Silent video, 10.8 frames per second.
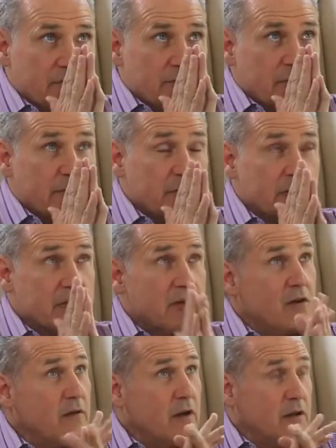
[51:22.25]
We really
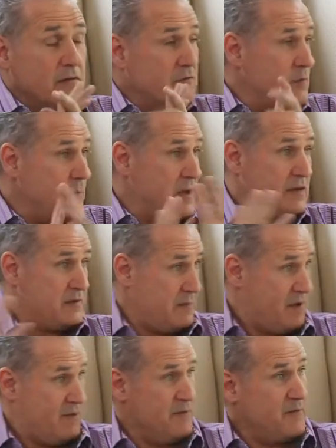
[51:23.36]
covered a tremendous
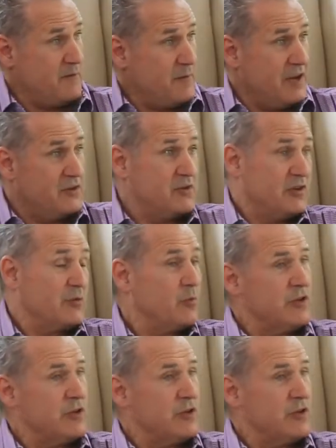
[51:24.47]
amount of information.